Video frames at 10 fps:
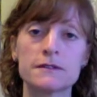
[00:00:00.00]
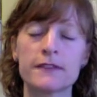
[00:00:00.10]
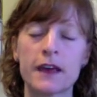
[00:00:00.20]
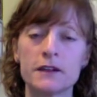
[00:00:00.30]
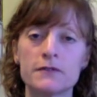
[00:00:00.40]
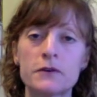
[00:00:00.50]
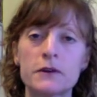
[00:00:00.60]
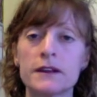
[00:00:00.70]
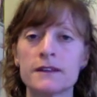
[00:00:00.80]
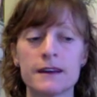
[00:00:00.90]

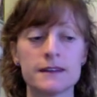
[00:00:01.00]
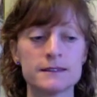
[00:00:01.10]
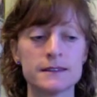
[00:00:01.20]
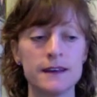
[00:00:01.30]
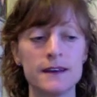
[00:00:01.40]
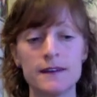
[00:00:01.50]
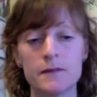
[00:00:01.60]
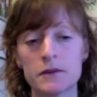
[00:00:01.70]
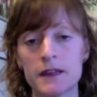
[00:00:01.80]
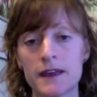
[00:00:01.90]
California that's
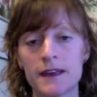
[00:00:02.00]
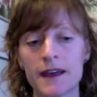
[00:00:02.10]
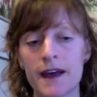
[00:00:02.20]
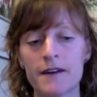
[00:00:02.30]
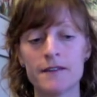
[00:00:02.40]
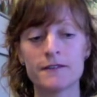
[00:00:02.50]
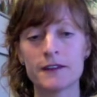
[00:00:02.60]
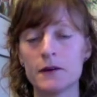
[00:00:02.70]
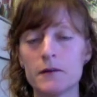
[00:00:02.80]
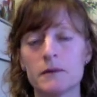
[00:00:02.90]
where they have,
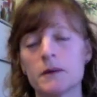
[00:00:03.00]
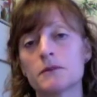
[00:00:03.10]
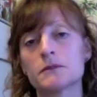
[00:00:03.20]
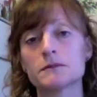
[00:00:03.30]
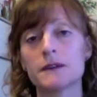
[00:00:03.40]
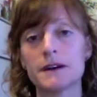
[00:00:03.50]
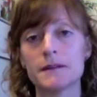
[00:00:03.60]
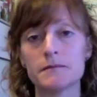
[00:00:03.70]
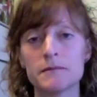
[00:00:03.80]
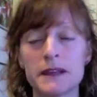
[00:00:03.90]
people
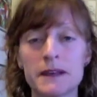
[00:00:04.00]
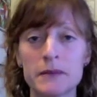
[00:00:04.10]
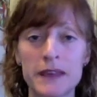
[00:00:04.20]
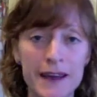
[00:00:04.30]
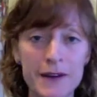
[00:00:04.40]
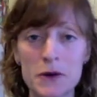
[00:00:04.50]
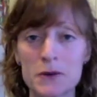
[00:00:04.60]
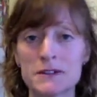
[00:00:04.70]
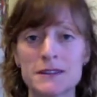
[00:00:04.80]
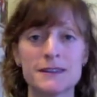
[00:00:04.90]
playing
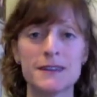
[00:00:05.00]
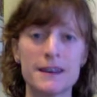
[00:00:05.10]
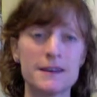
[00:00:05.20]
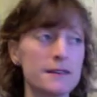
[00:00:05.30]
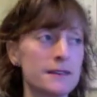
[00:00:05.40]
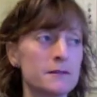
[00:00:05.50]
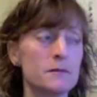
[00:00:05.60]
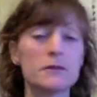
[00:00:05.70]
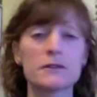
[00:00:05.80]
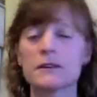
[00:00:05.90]
pianos and it's
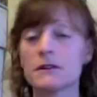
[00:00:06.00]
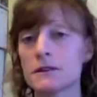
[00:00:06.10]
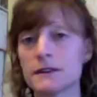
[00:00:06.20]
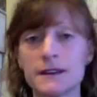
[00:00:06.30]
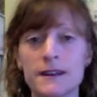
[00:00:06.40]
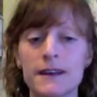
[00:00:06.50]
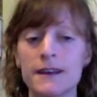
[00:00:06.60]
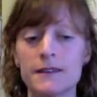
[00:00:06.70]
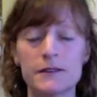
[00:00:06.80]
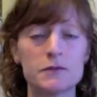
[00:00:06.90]
musical and
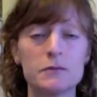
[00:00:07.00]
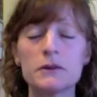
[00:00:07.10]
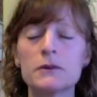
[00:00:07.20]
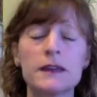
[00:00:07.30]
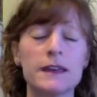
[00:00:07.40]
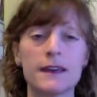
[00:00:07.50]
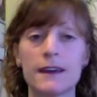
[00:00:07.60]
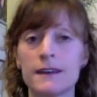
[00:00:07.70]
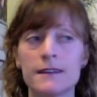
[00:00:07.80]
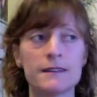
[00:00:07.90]
there's beauty
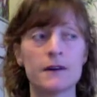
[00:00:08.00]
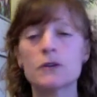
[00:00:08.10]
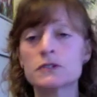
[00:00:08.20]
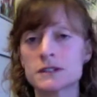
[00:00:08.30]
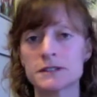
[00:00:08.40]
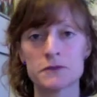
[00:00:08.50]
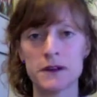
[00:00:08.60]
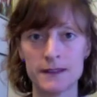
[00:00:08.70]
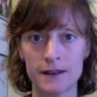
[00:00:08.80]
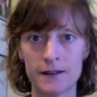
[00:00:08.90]
and the ocean is
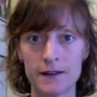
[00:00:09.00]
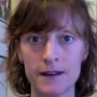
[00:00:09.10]
right there.